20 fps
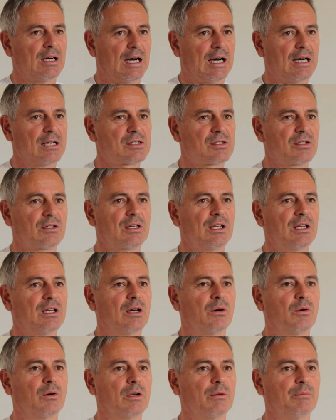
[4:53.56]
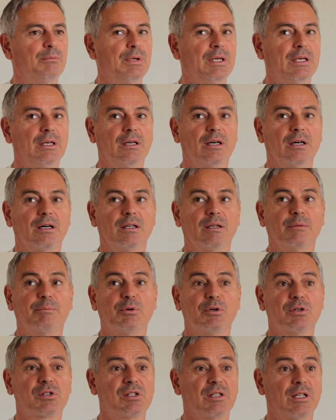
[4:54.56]
I certainly don't want to be the
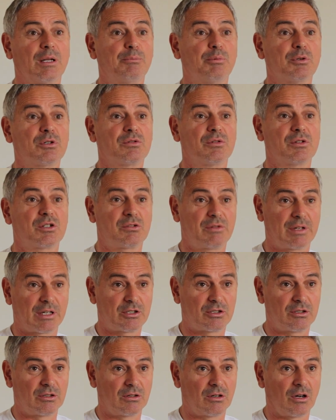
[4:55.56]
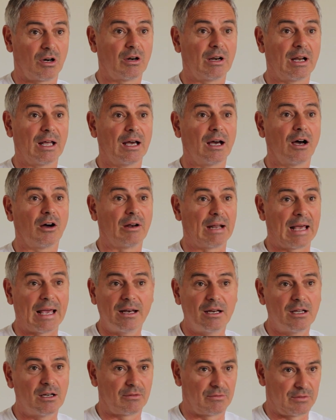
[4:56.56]
person that puts restriction on
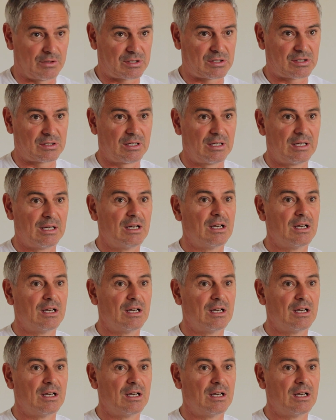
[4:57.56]
any of this.